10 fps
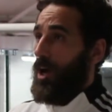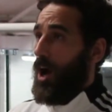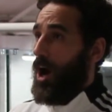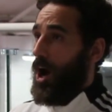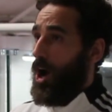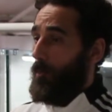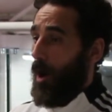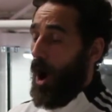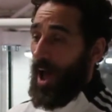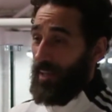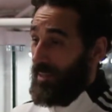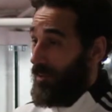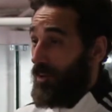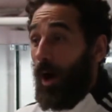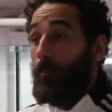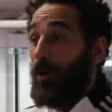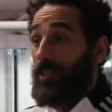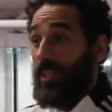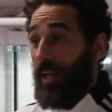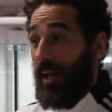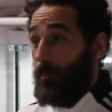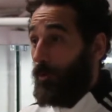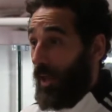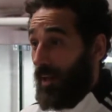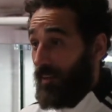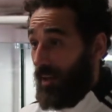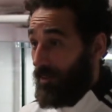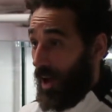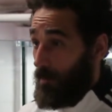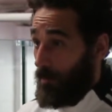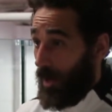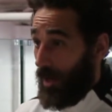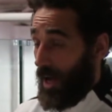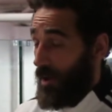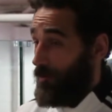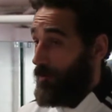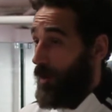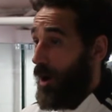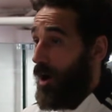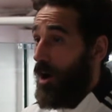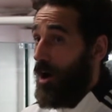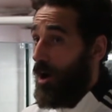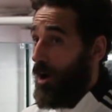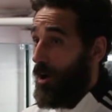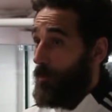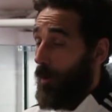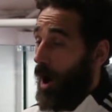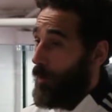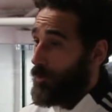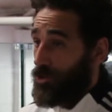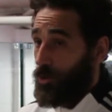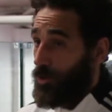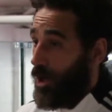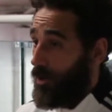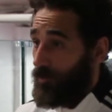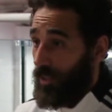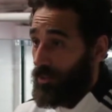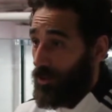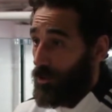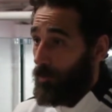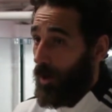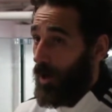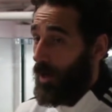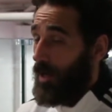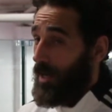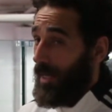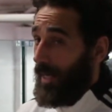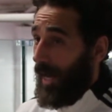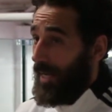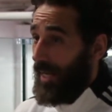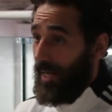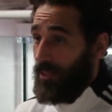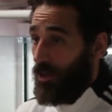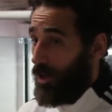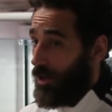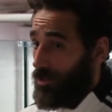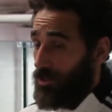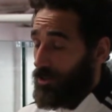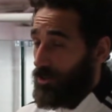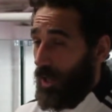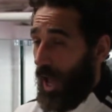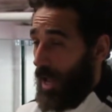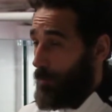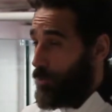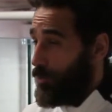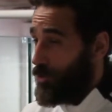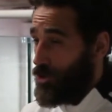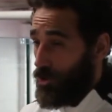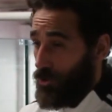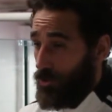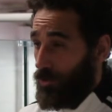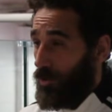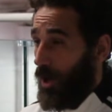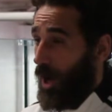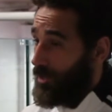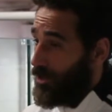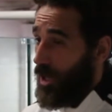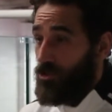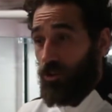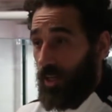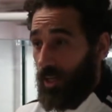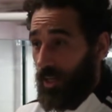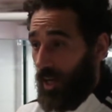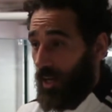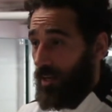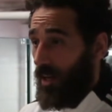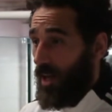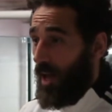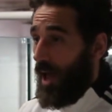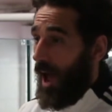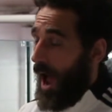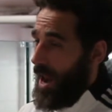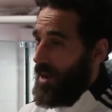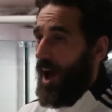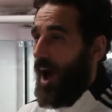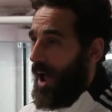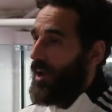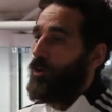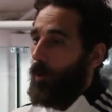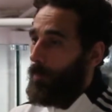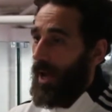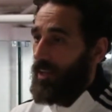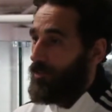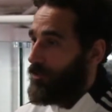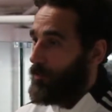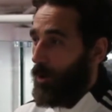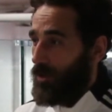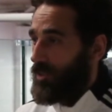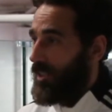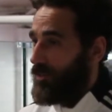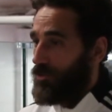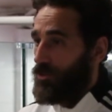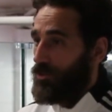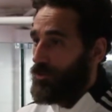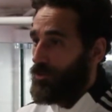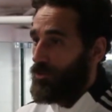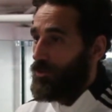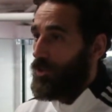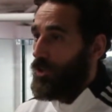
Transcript: Um, I had given up boxing at that at that time in my life. Um, I was two and a half years sober, and then last April, June, I started drinking again, and I got back into boxing to